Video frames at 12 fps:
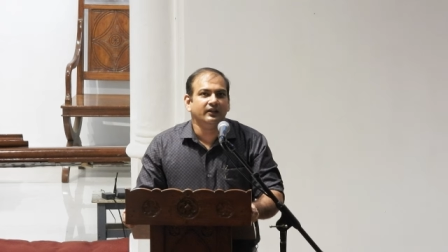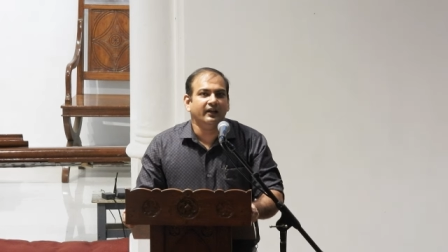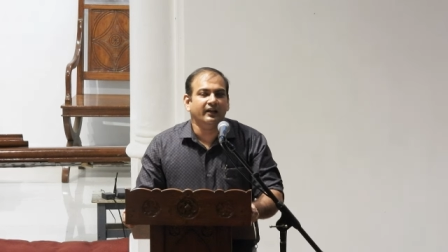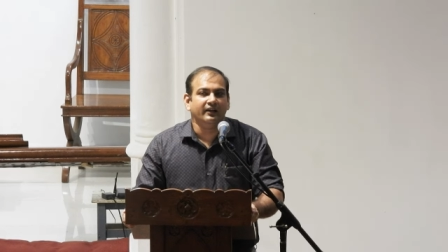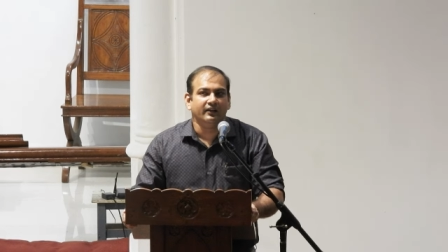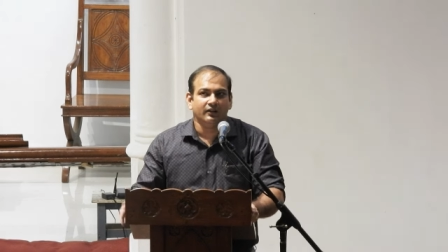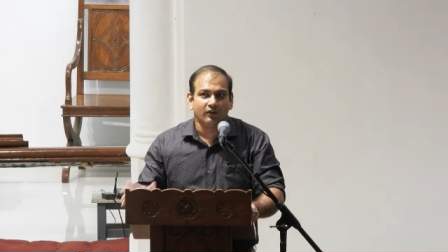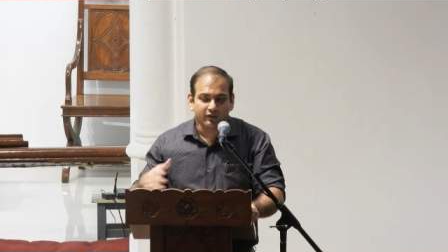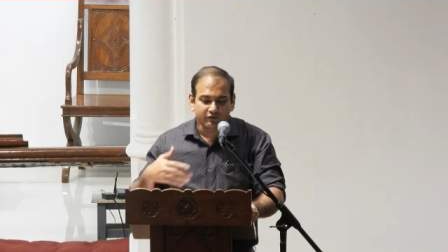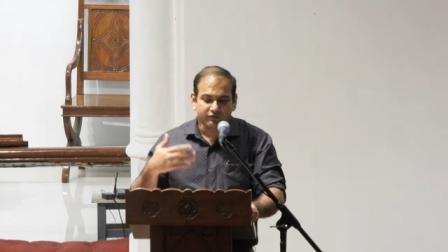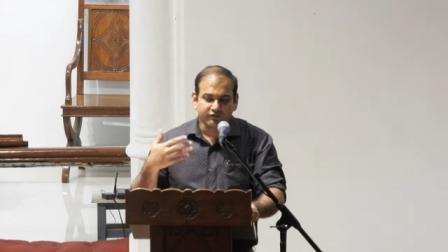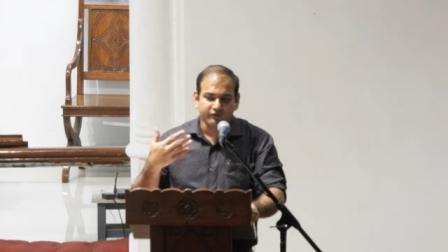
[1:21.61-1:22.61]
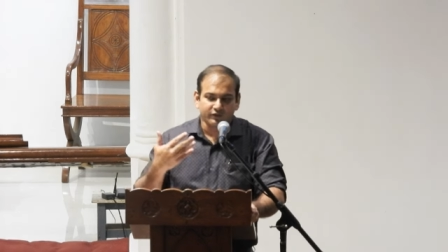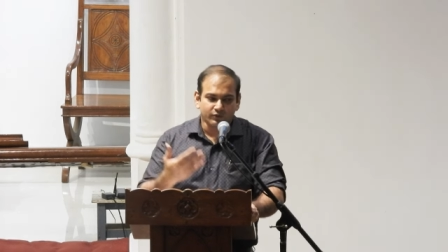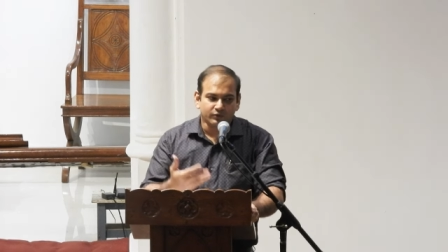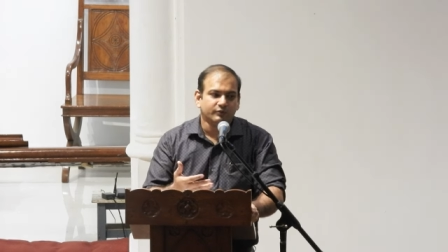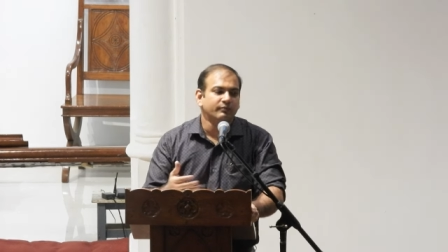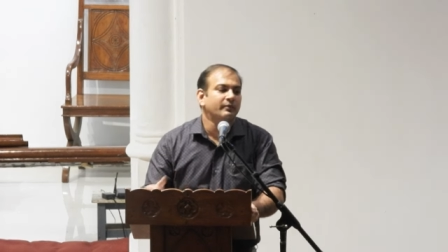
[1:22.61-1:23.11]
and a lot of
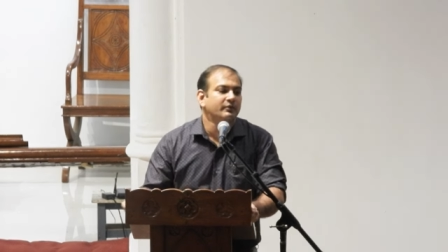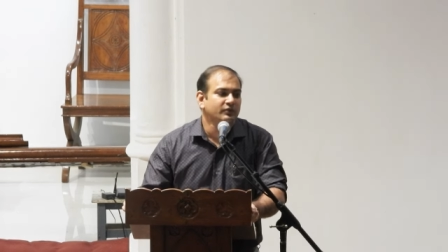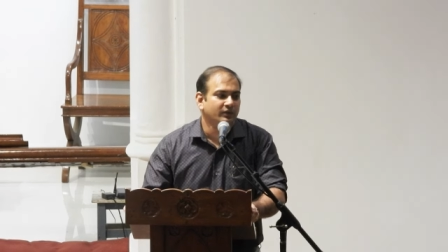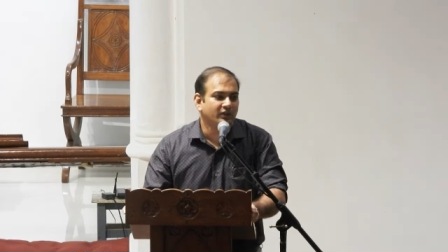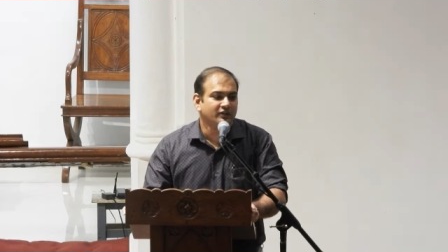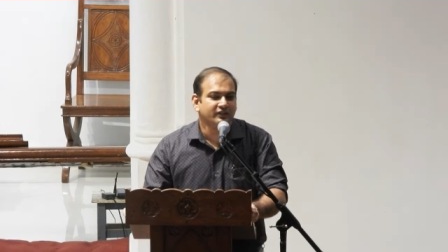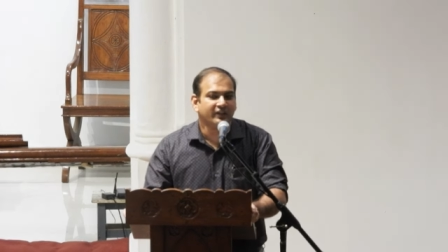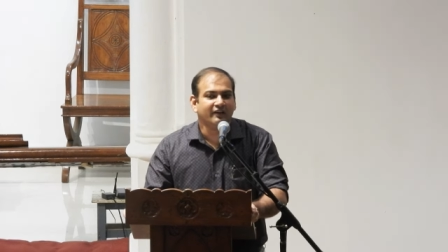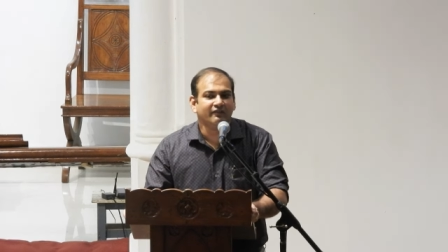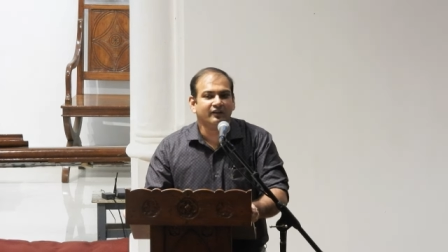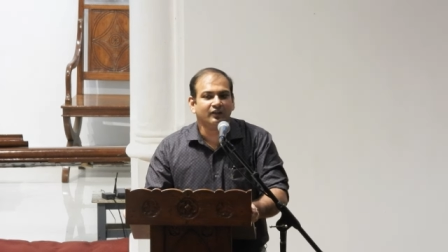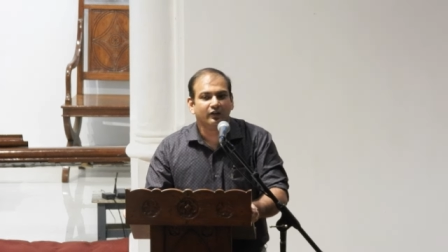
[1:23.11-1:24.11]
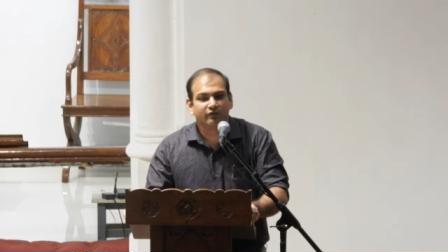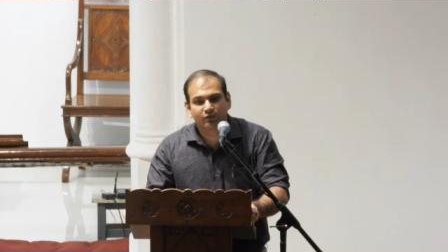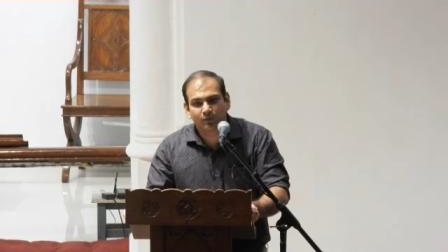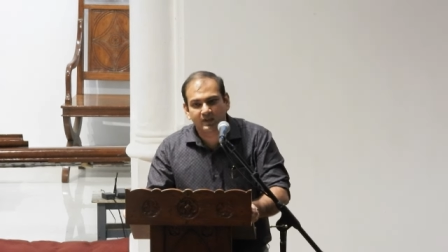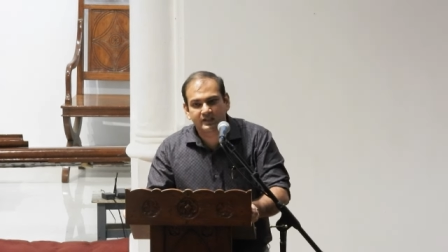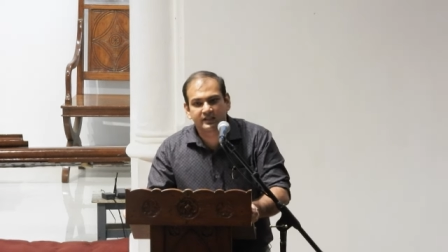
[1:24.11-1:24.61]
youth members will also have a lot
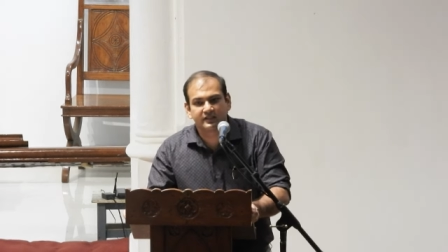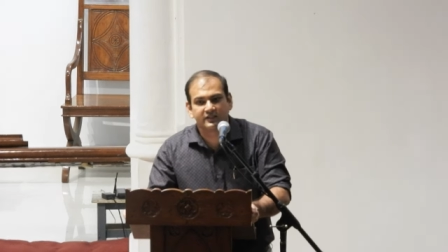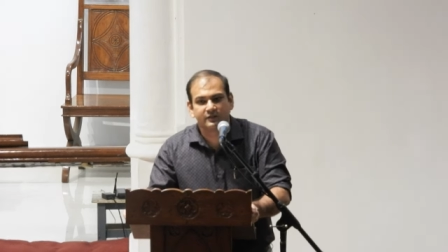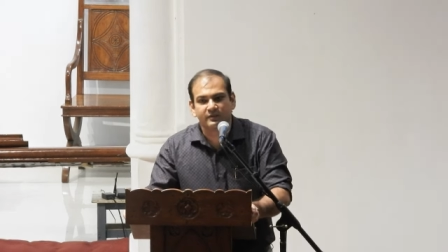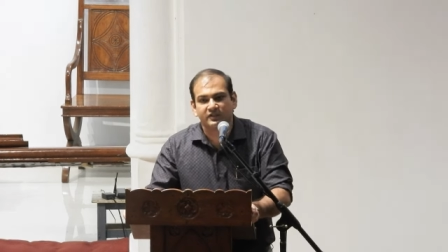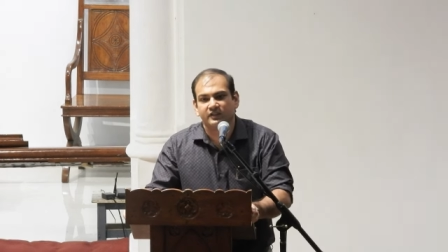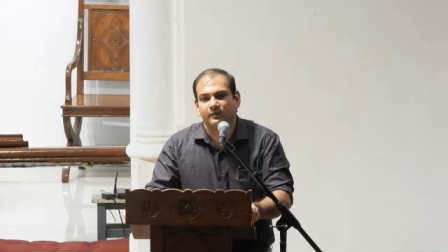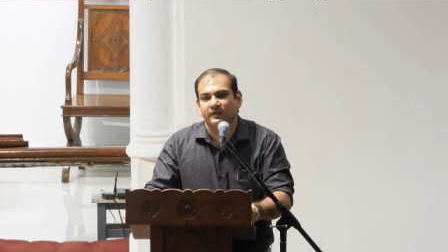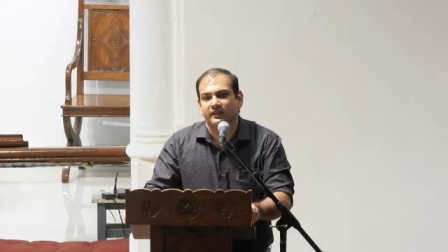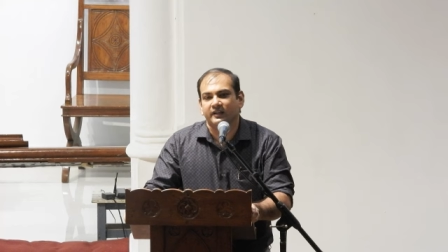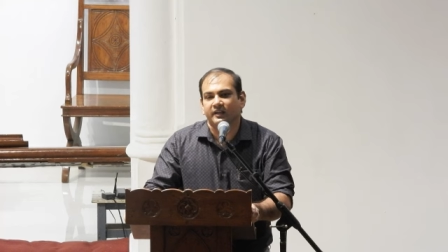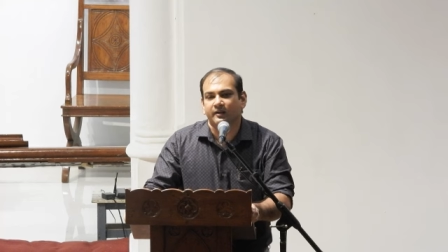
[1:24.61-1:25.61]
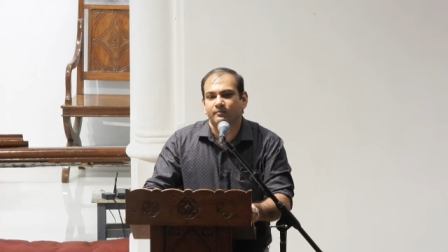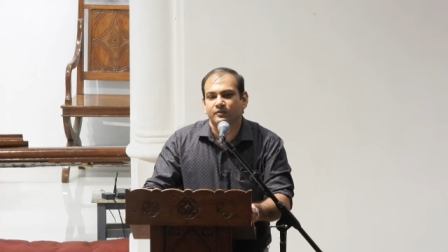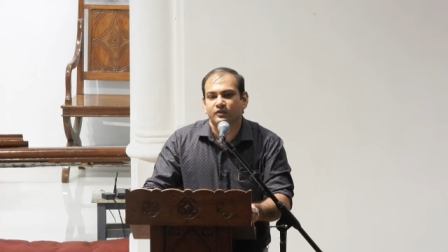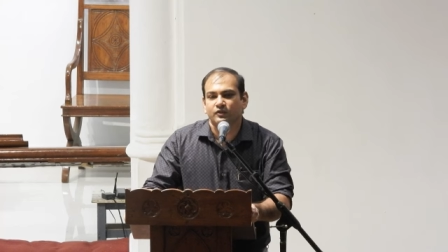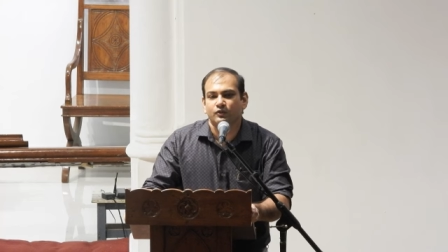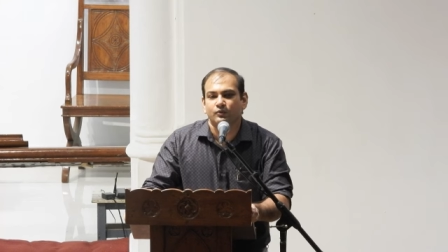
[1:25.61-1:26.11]
of questions, especially when it
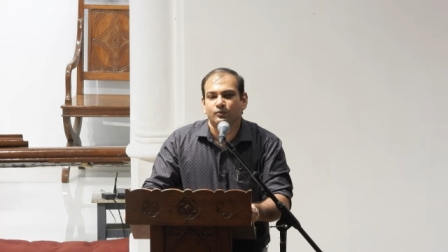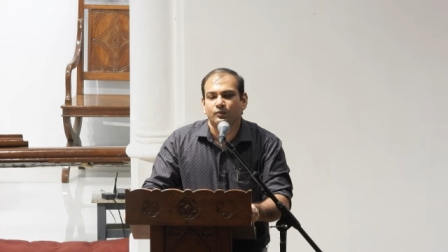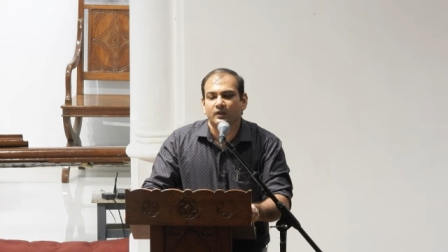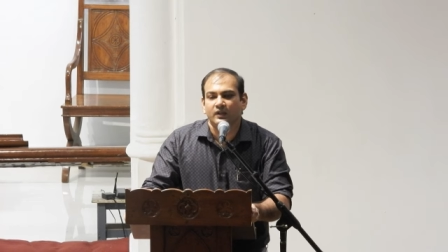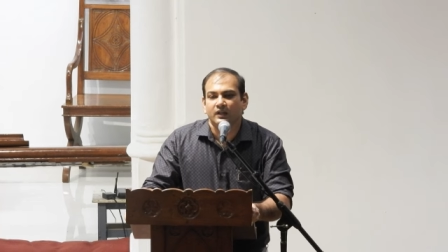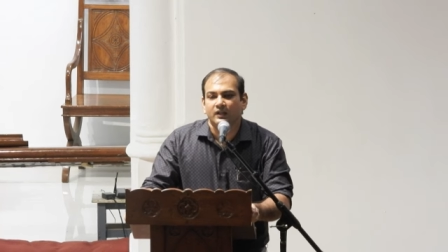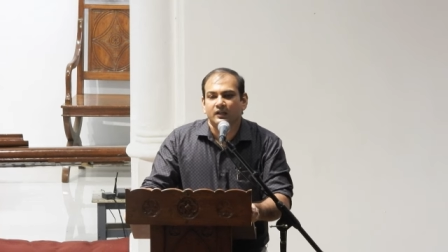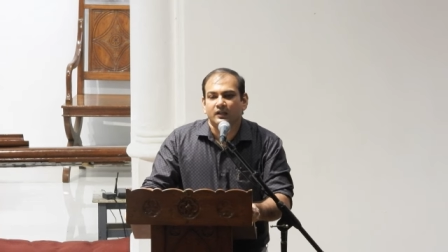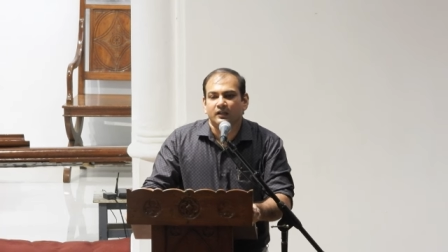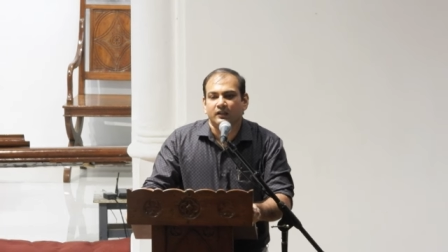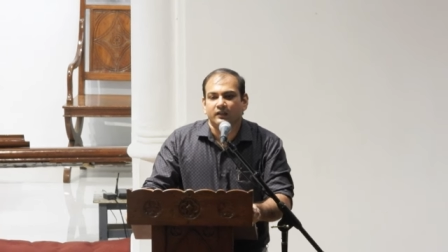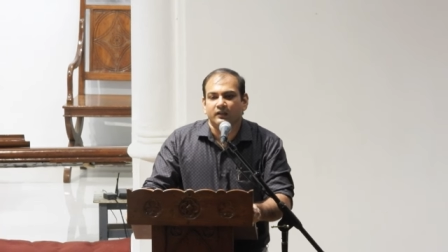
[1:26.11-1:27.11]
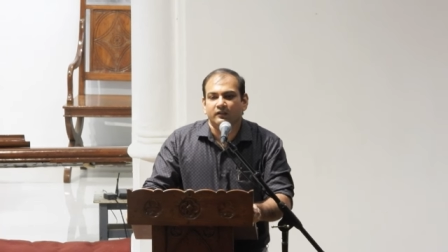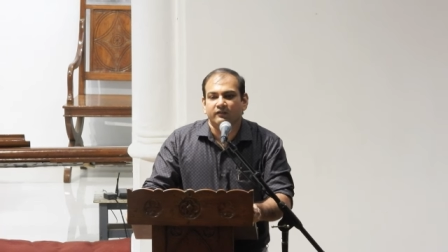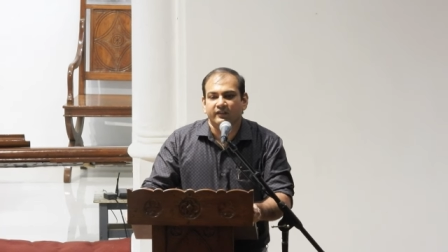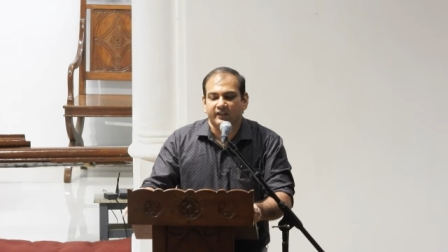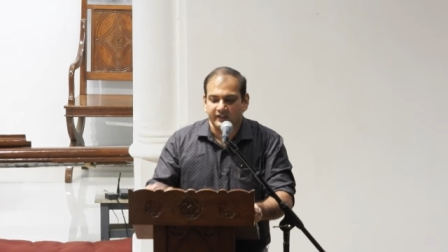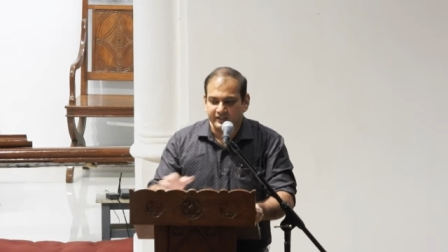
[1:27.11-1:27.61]
comes to uh,
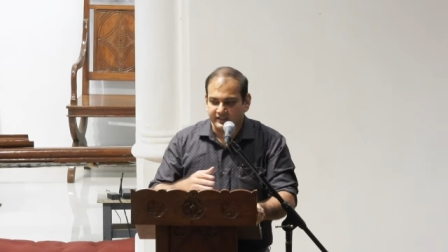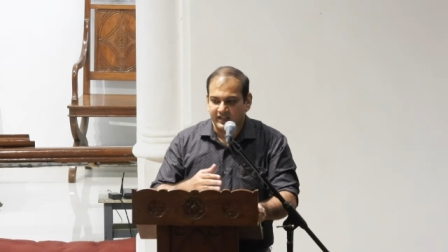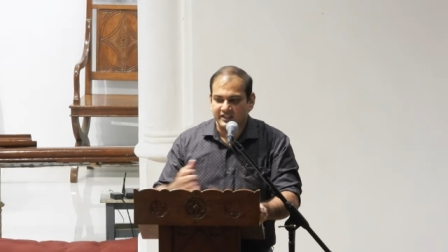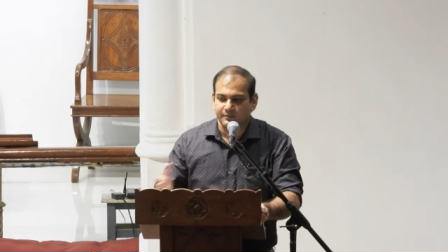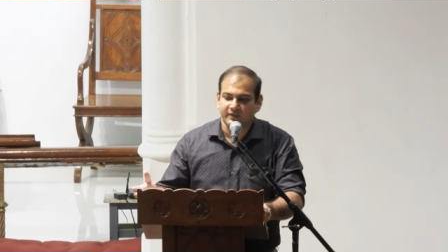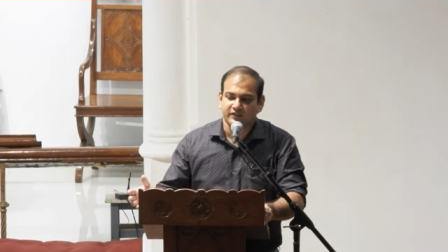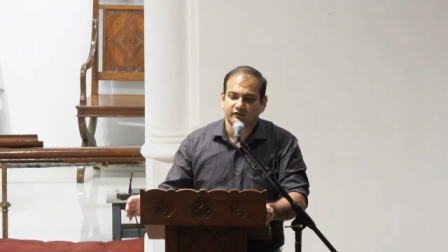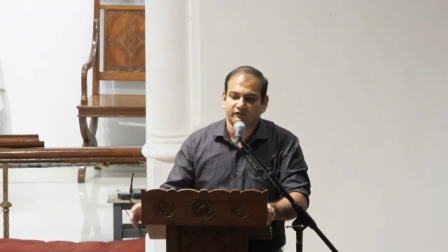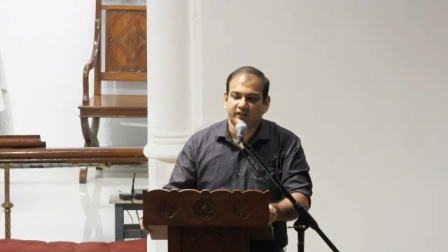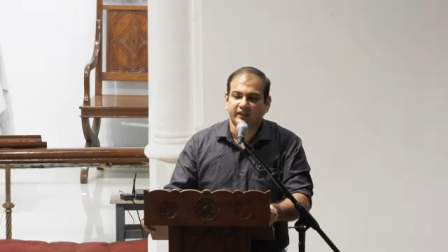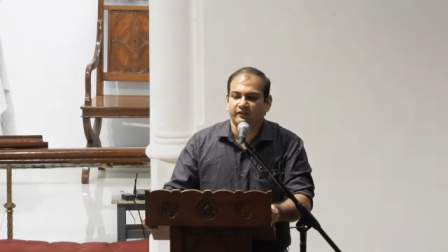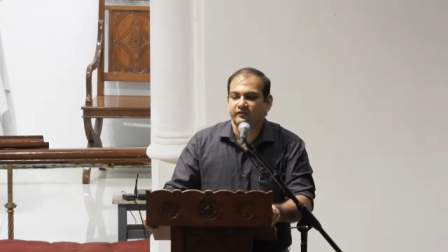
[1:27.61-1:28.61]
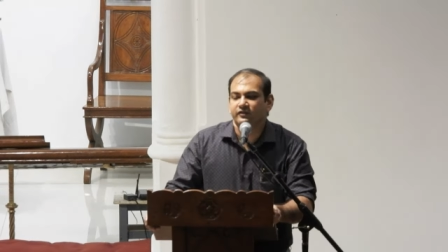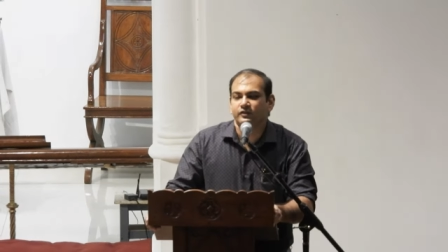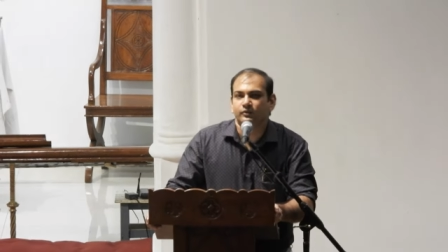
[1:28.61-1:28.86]
various aspects of life.